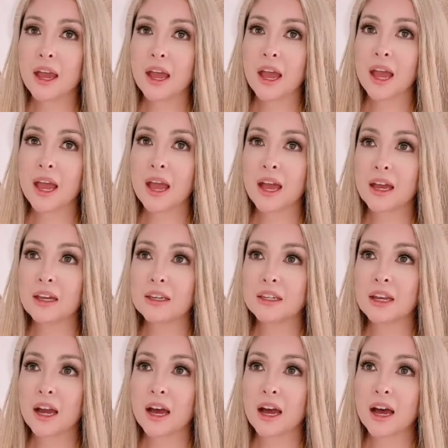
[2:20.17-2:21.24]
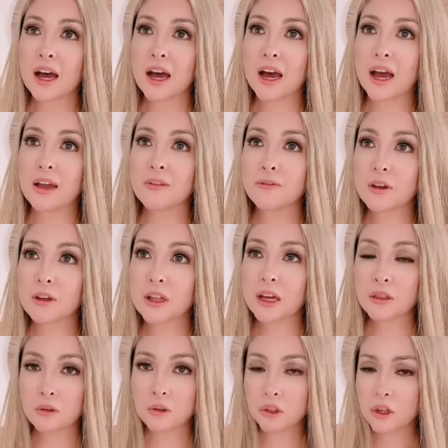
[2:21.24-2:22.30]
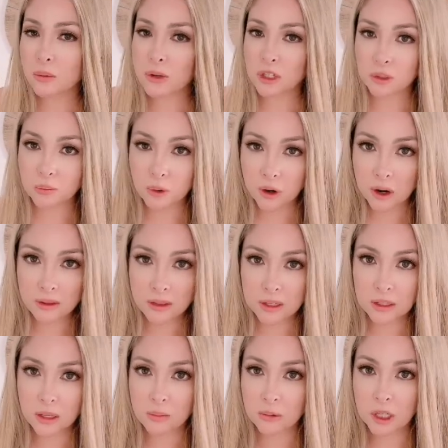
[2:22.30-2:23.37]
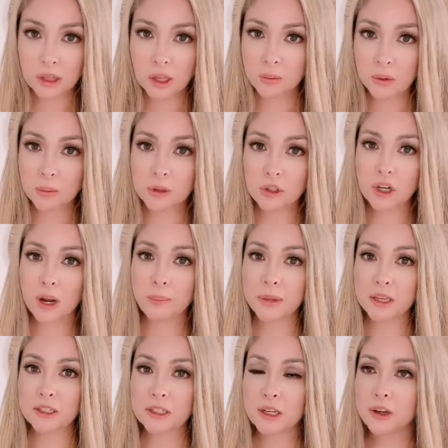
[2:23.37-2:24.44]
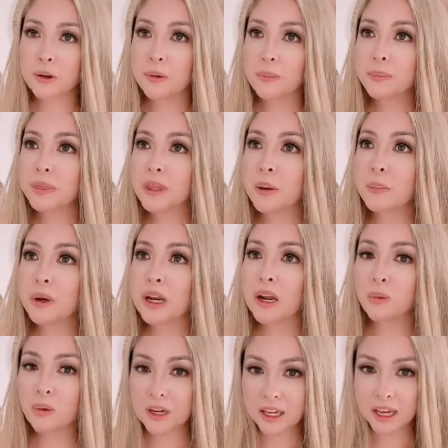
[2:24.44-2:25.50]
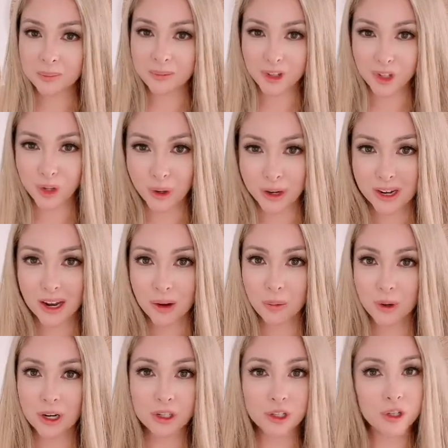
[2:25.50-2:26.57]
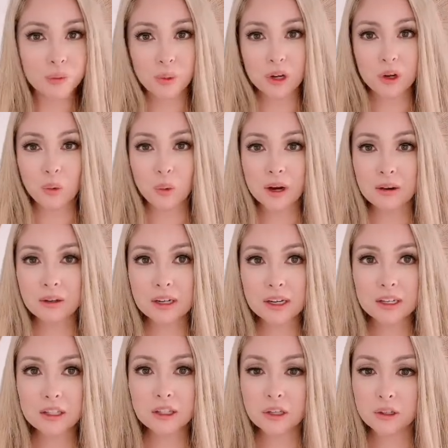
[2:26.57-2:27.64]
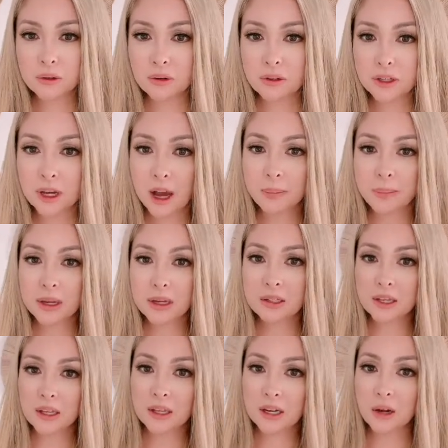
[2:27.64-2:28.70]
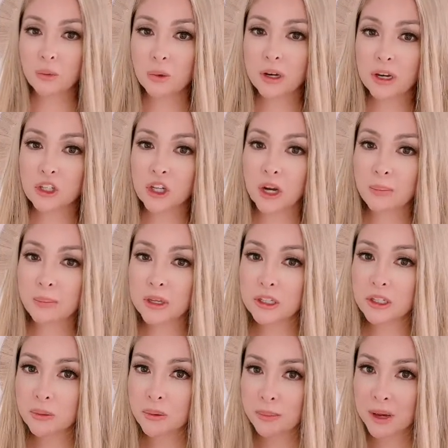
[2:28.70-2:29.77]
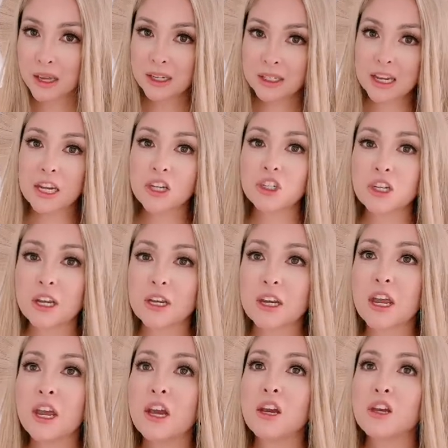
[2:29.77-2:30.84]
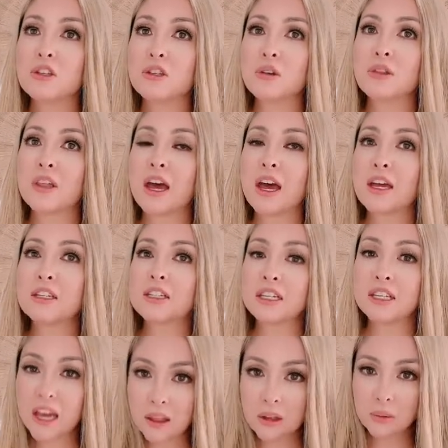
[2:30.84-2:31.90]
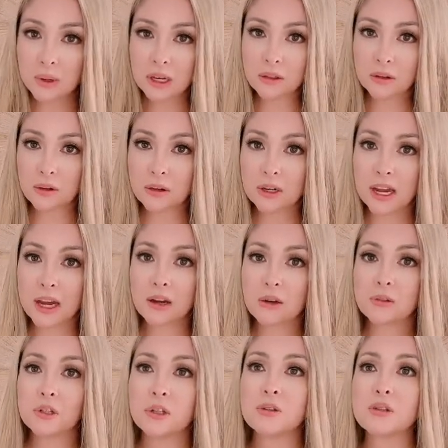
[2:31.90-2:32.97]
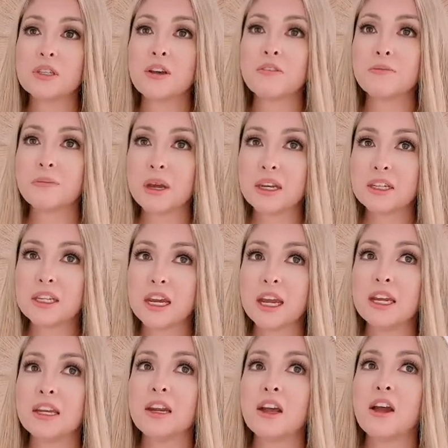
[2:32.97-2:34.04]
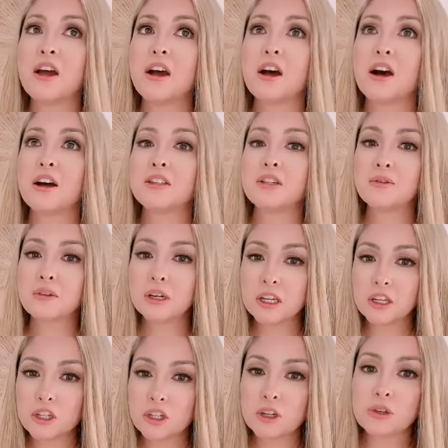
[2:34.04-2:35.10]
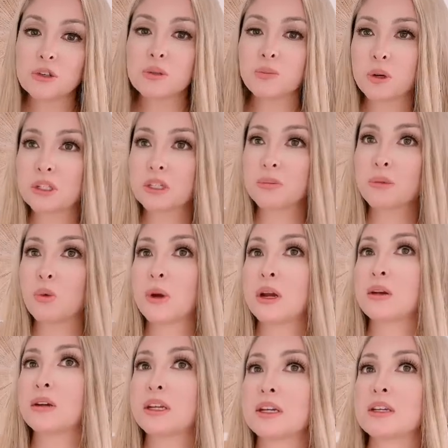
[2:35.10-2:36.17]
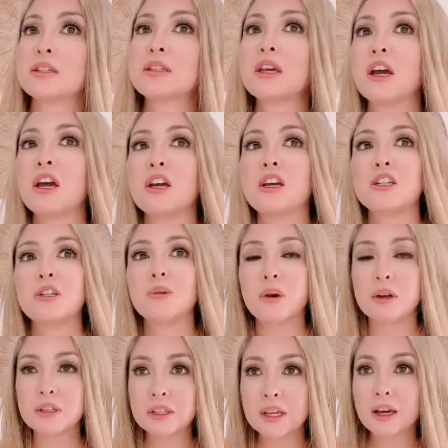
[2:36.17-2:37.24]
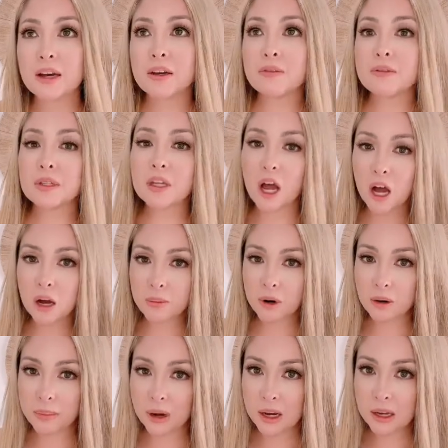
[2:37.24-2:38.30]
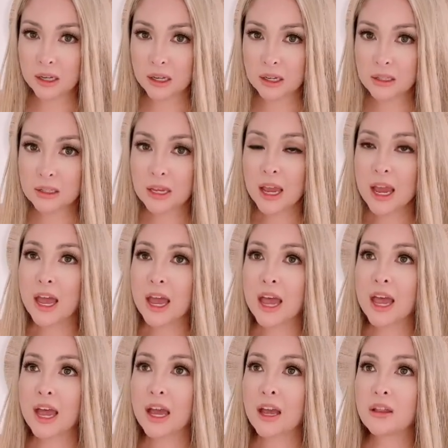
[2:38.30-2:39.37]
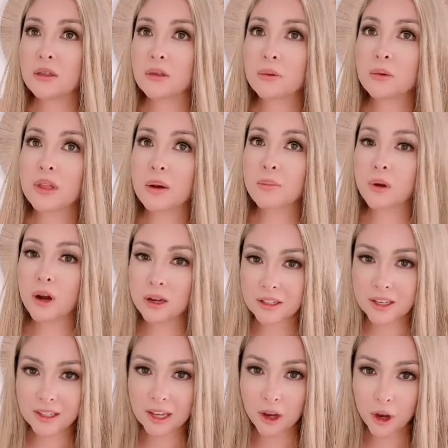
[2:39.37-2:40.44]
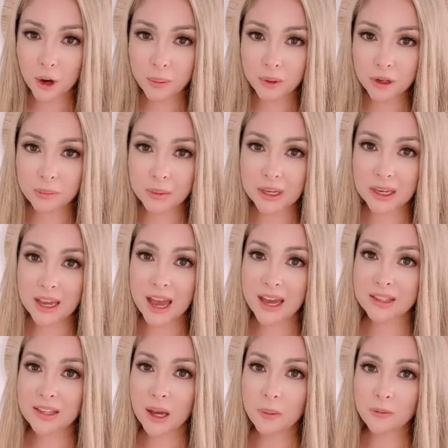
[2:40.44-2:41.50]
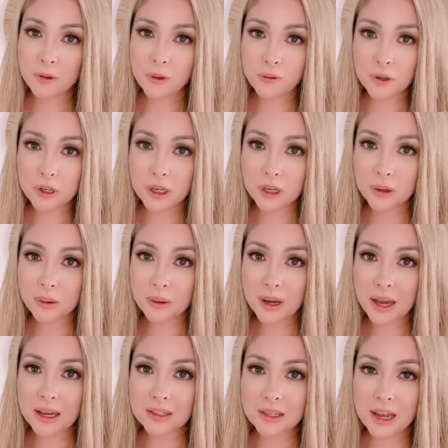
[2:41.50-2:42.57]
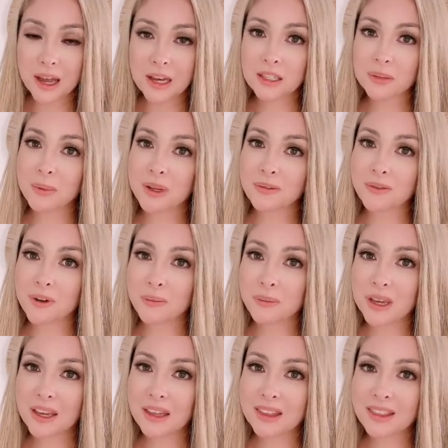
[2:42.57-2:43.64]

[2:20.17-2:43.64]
And I feel like there's so much more on this subject that we will jump into, but I want to keep it short. I want to just bring awareness to certain topics, and then I want to jump into a meditation so that together we can learn how to self-meditate on different issues, bring some awareness to ourselves, calm our bodies, and through that process, I hope it'll be as helpful for you as it has been for me.